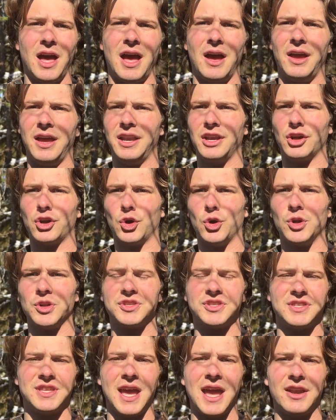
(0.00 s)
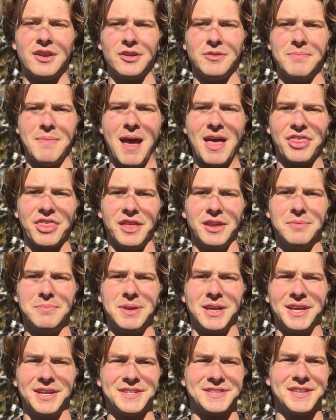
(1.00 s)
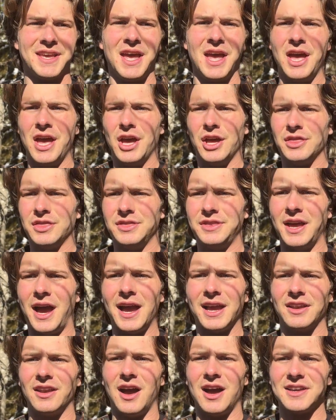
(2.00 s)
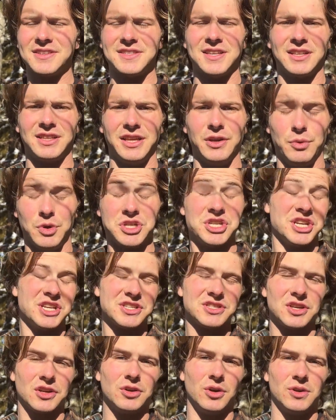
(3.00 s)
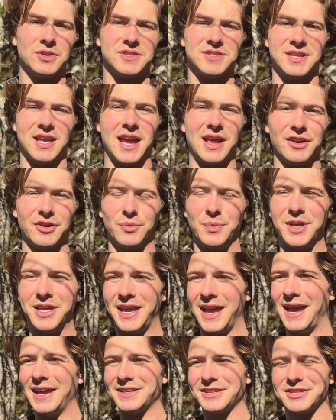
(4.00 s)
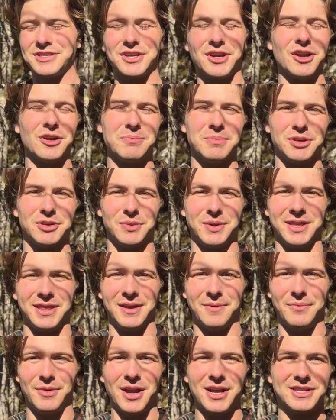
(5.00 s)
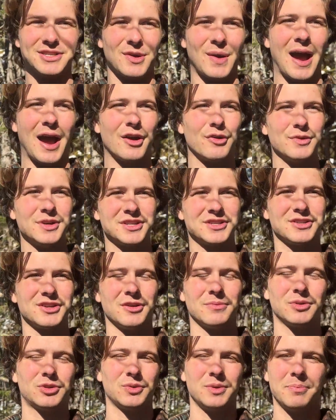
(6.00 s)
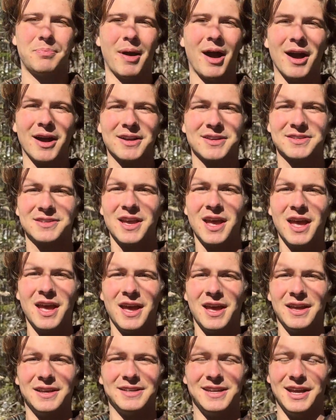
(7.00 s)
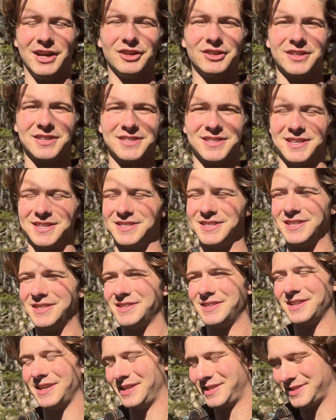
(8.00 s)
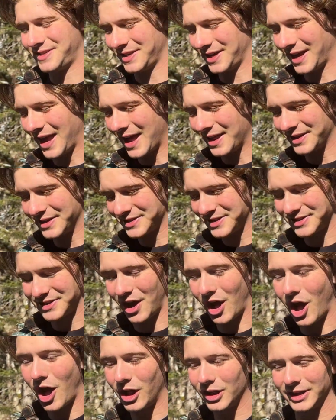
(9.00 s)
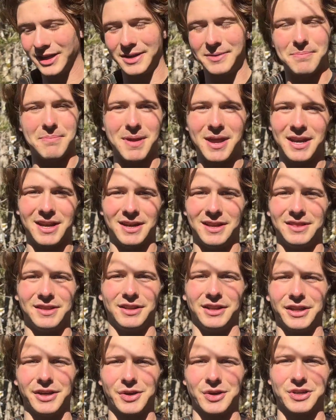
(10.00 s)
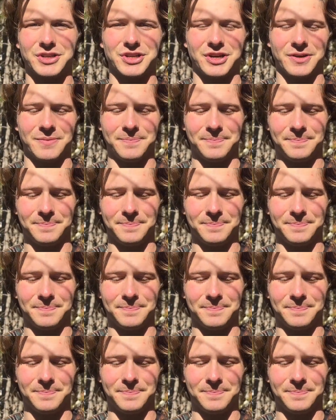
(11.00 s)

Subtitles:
in a gold standard method, because diagnostically, which is the gold standard, we can't discern between them, right? So how do we discern between pox illnesses? It's again, this is all admitted in the literature.